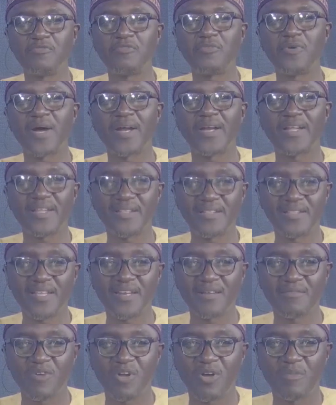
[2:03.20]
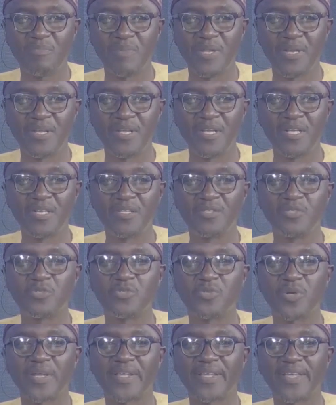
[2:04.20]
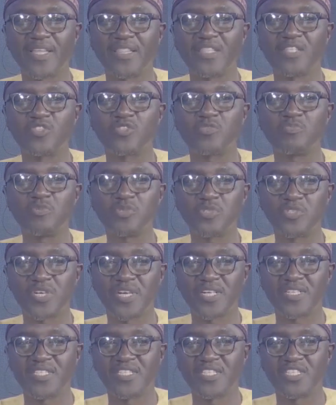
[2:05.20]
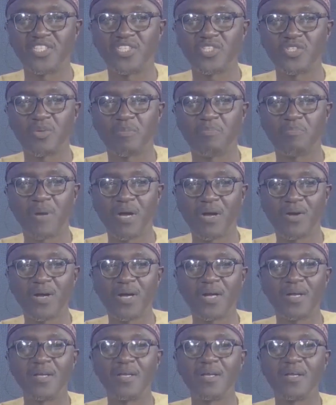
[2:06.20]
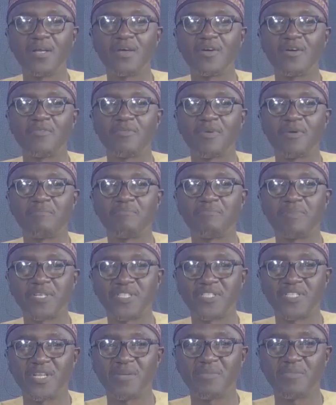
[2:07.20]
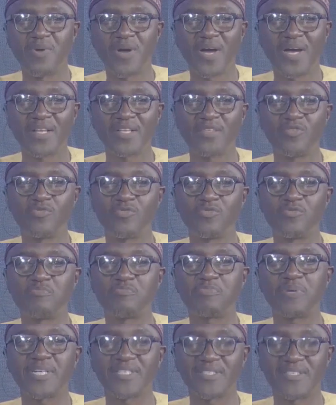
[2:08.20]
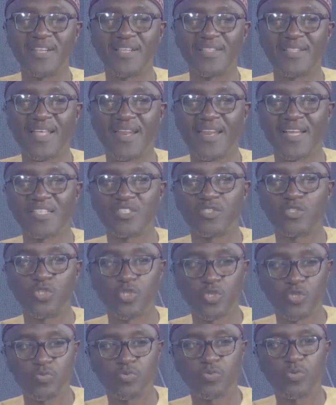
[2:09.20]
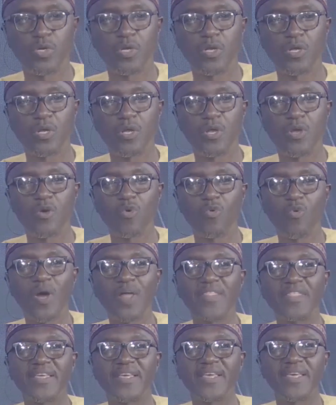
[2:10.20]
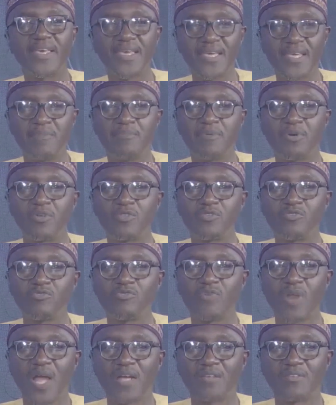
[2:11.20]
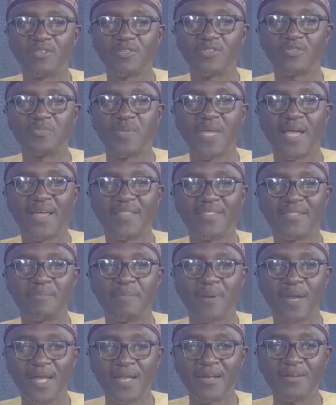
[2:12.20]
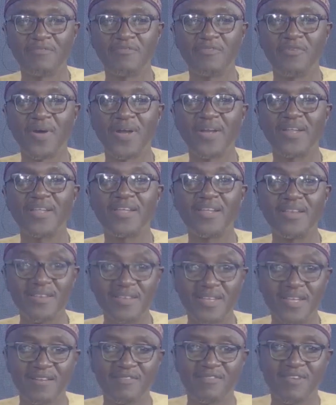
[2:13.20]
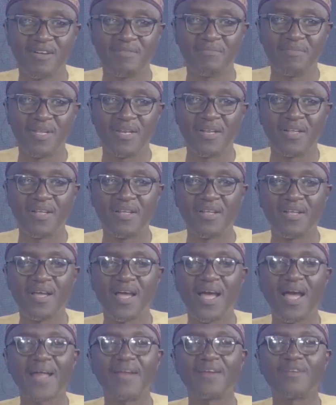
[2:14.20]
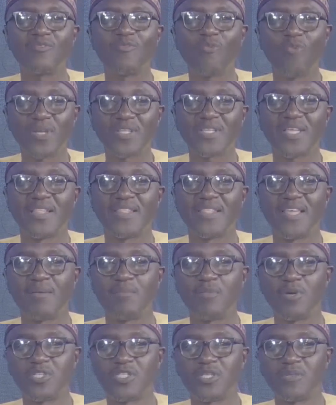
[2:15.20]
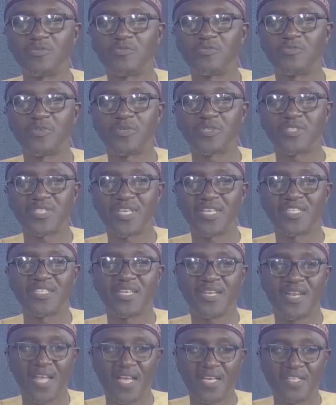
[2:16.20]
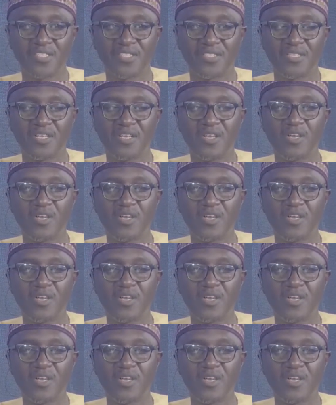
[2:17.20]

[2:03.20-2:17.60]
for an interim government to truncate the smooth transition of power from President Buhari to President-elect Tinubu? Who are the key political actors behind the plan for an interim government, and what are their motives for such an action?